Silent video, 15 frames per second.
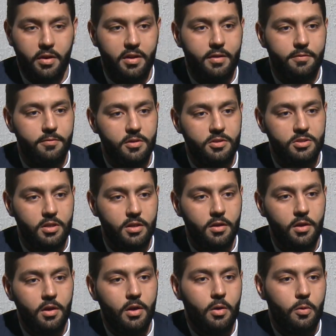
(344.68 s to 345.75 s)
any invention,
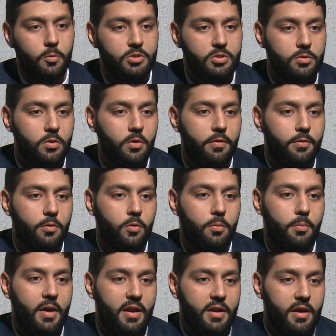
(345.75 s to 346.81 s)
we should go through
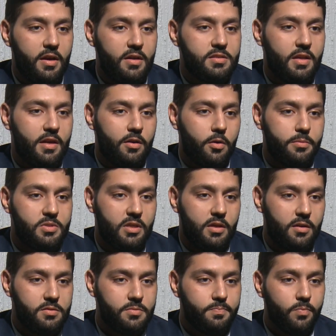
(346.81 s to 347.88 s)
barriers and
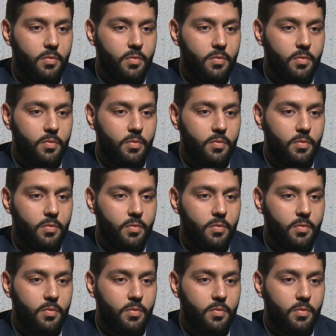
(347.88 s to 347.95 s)
obstacles.